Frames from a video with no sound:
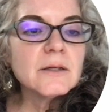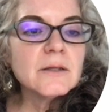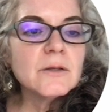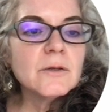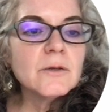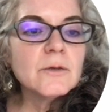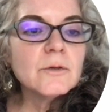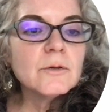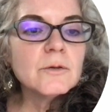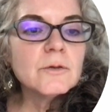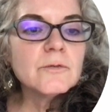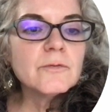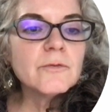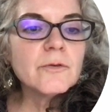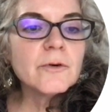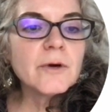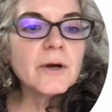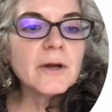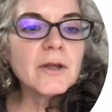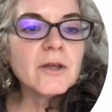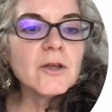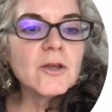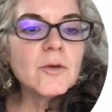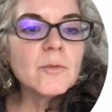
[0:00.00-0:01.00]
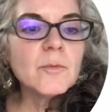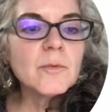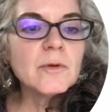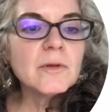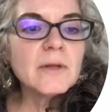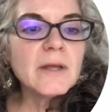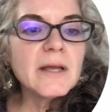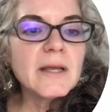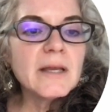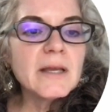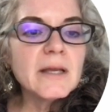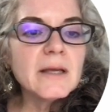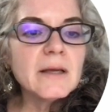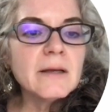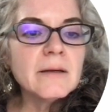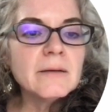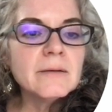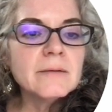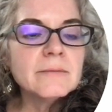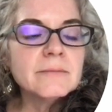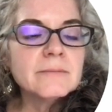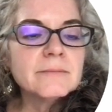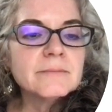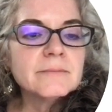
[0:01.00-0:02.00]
used for accumulating.